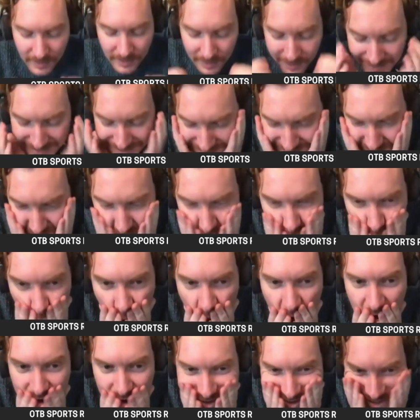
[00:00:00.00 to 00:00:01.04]

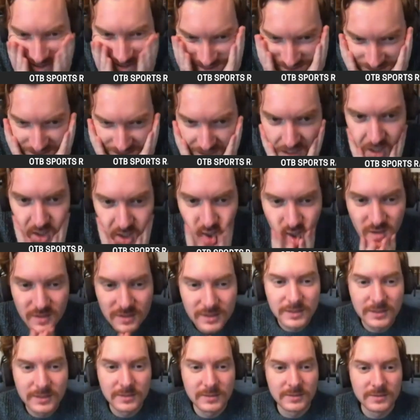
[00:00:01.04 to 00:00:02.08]

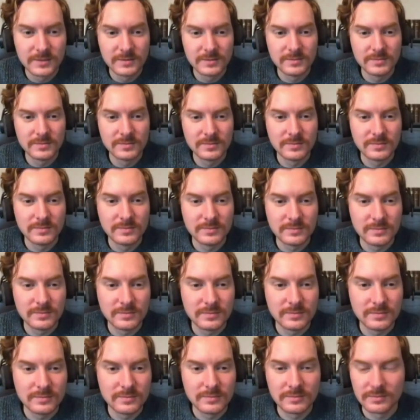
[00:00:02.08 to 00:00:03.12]

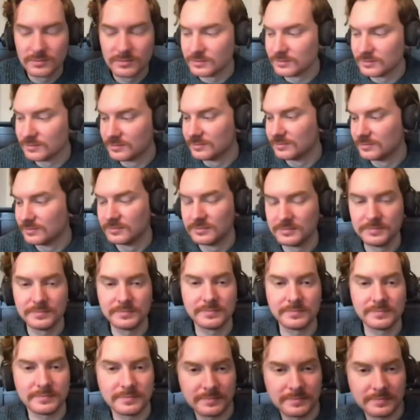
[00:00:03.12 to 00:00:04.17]

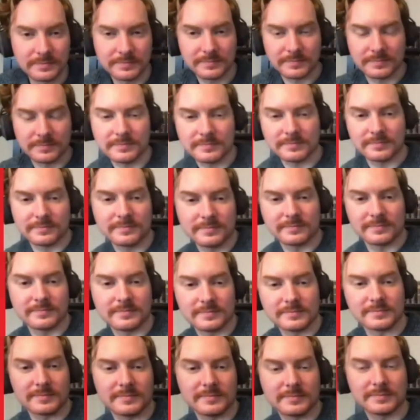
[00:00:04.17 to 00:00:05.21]

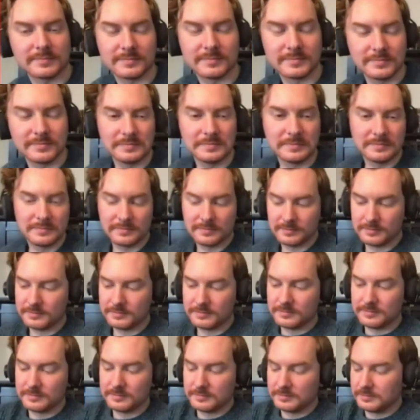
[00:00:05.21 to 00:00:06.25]

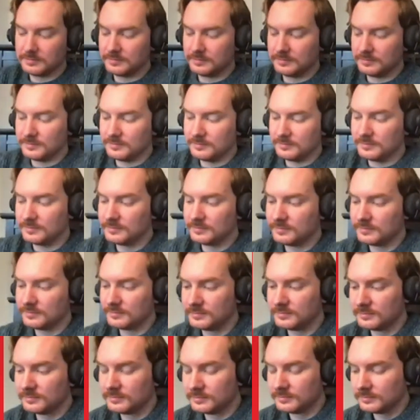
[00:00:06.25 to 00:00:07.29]

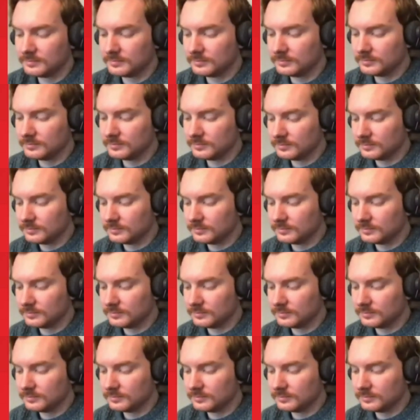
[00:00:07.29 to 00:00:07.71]
No words are spoken by the person on screen.